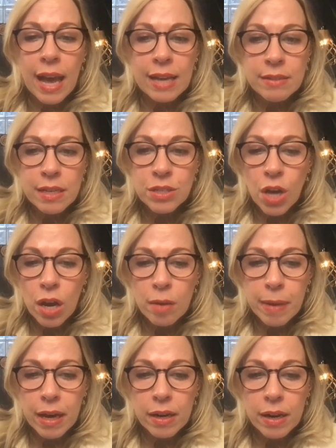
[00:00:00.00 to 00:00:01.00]
As I talk
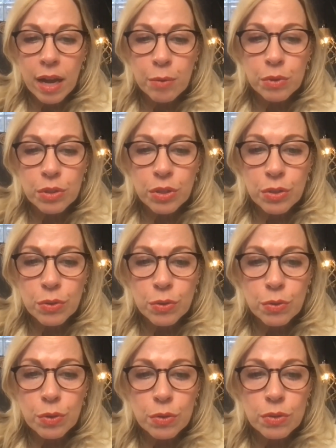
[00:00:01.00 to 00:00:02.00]
about it, I will
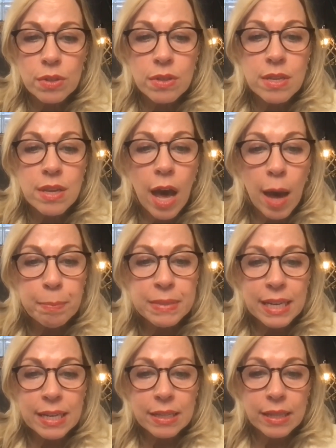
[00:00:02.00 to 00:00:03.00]
use the
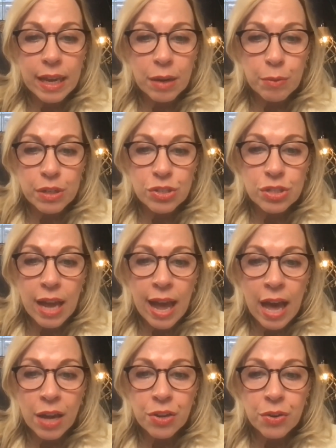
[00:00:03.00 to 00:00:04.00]
updated language to
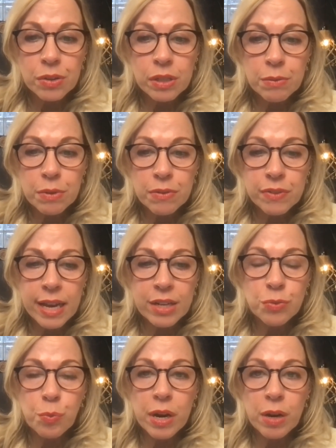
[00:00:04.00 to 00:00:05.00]
accurately
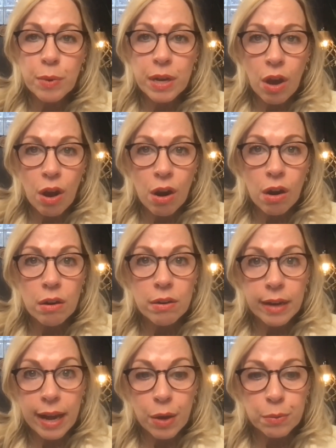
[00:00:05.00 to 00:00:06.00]
reflect where we are
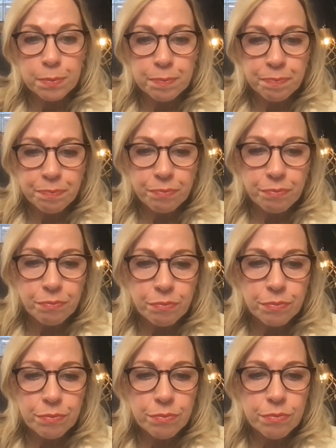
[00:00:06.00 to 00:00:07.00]
now.
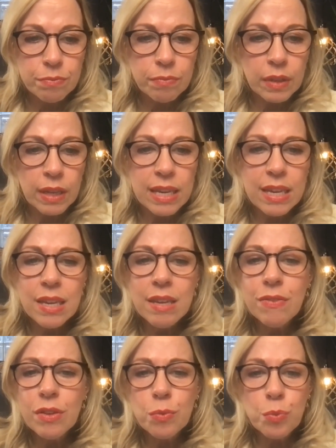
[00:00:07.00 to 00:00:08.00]

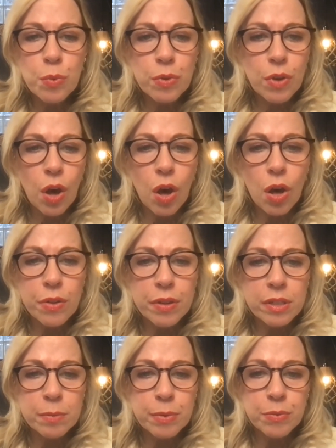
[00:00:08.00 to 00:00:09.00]
Even with all
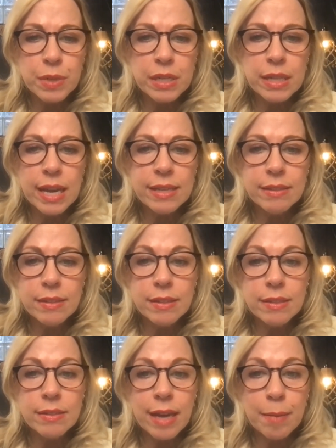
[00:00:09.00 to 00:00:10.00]
that has been realized
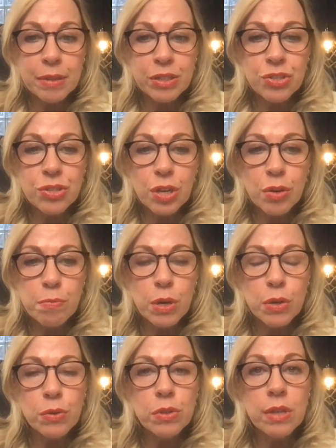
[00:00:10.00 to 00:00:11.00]
and established, though,
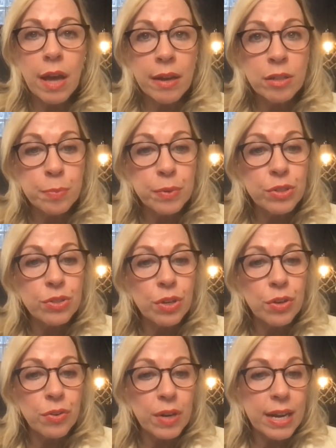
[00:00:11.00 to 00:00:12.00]
most experts
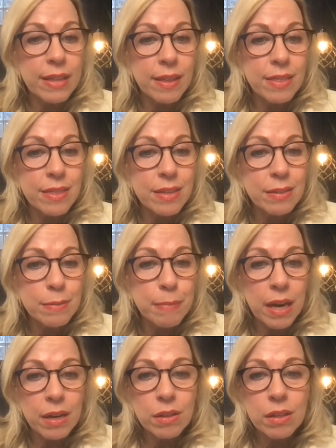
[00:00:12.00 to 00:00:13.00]
agree that this
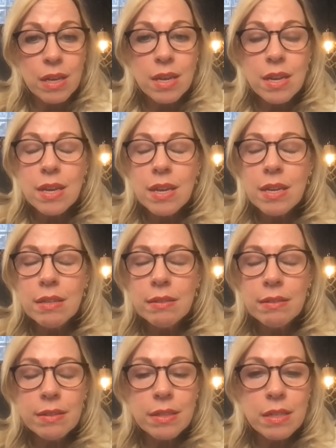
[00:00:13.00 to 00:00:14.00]
model
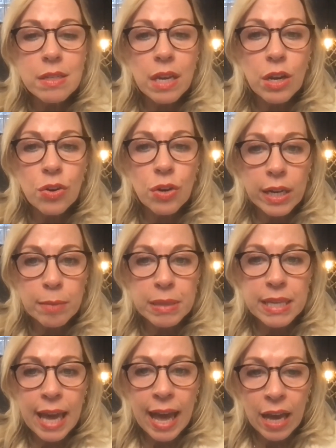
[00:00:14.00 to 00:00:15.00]
is still
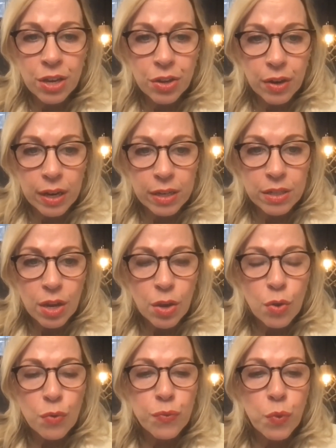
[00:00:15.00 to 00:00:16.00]
incredibly accurate
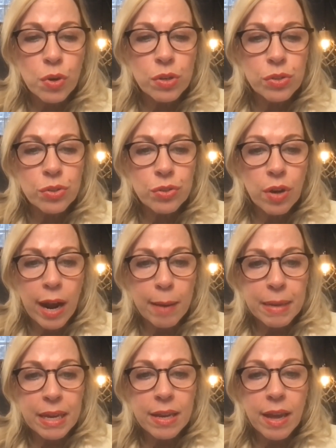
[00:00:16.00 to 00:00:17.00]
for
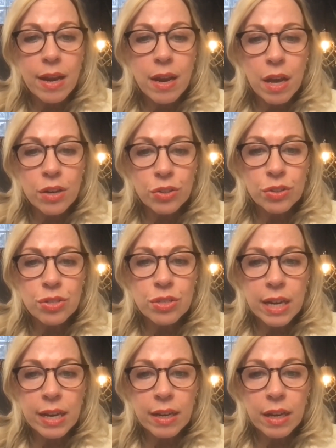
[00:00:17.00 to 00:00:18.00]
describing and
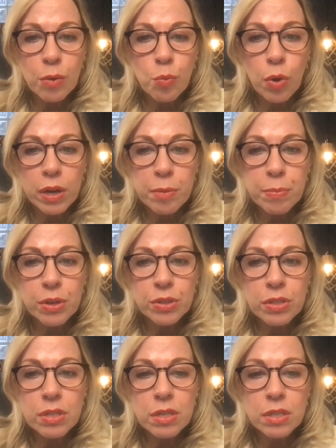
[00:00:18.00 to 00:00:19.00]
understanding what a
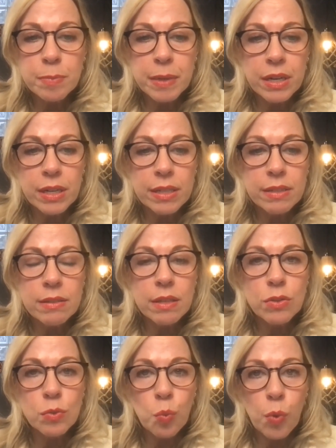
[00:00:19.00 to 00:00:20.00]
person
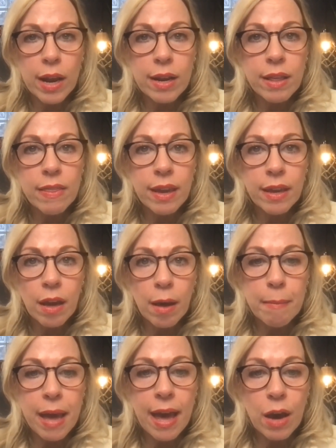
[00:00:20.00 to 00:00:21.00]
experiences when they
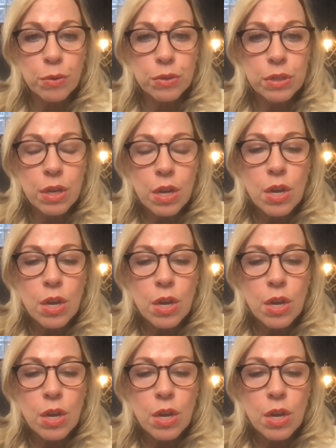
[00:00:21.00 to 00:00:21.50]
come out.